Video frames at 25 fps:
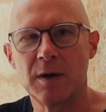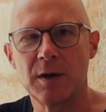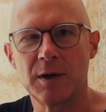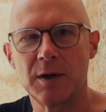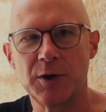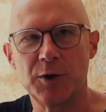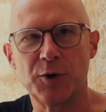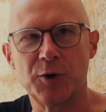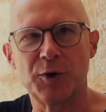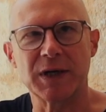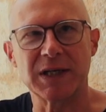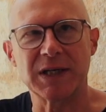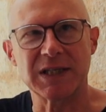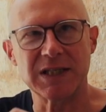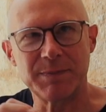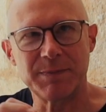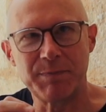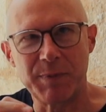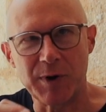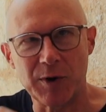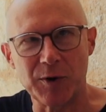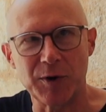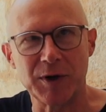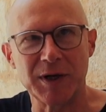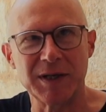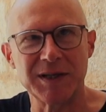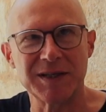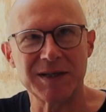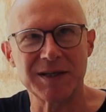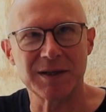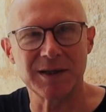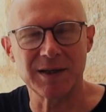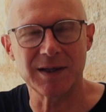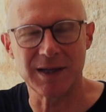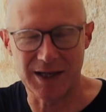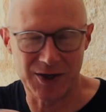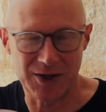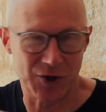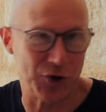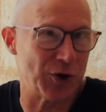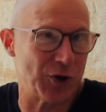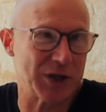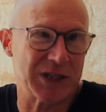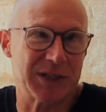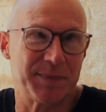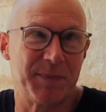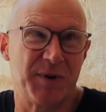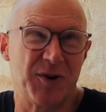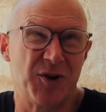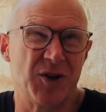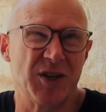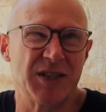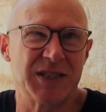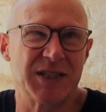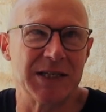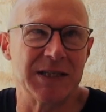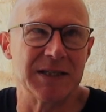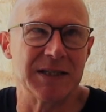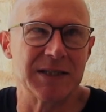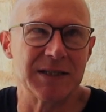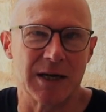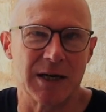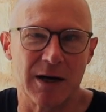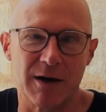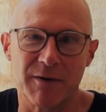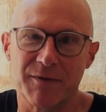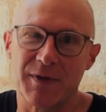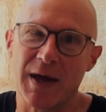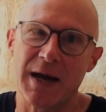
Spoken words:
your experiencing self.